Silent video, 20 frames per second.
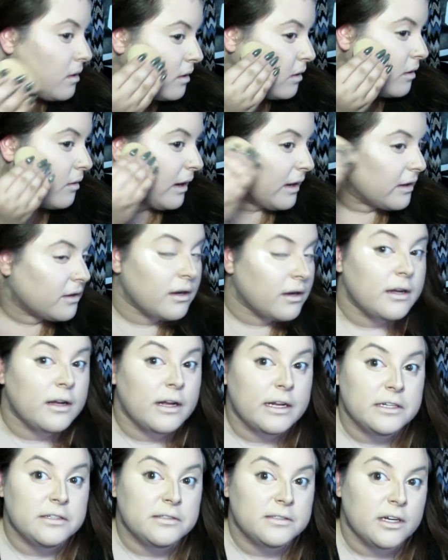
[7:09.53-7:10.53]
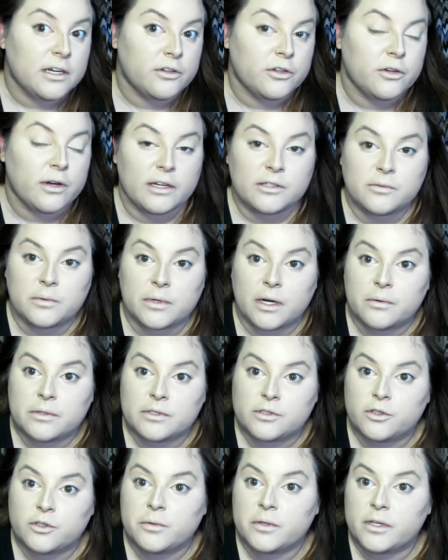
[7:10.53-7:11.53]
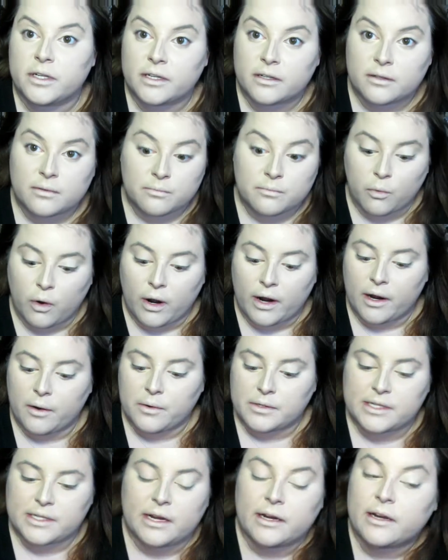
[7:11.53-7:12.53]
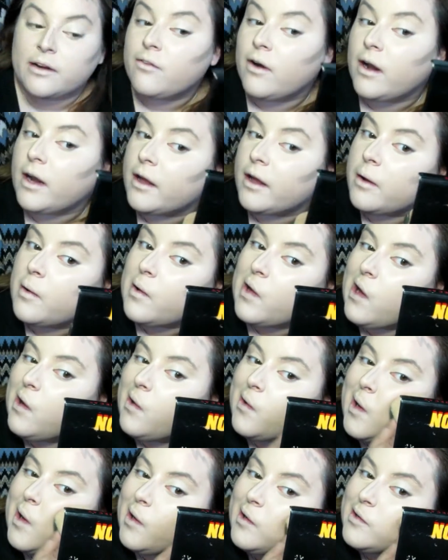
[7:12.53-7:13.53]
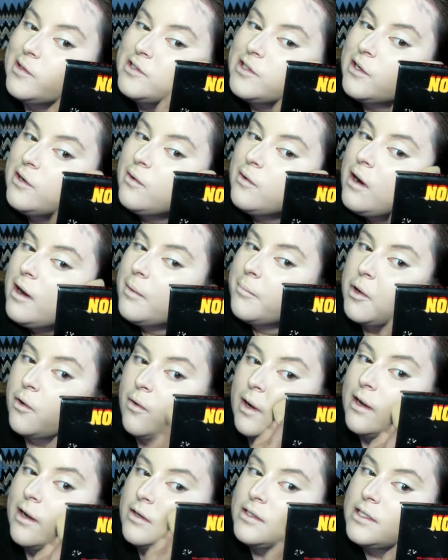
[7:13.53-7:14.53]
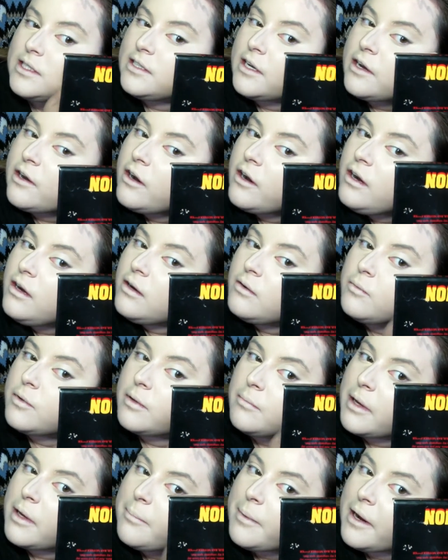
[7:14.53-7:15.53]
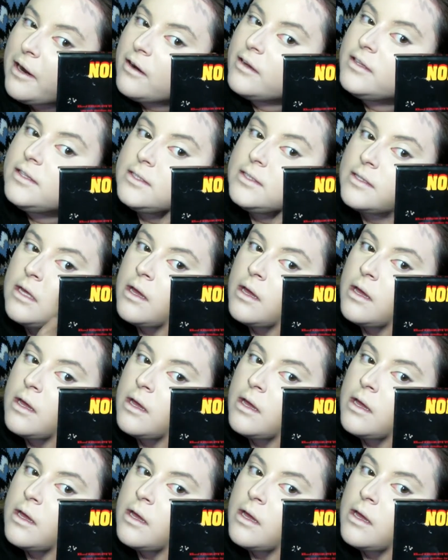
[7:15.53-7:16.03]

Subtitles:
Oh, I didn't tell you guys what I was doing, why I was getting ready. Okay, so I'm going out to dinner with my parents.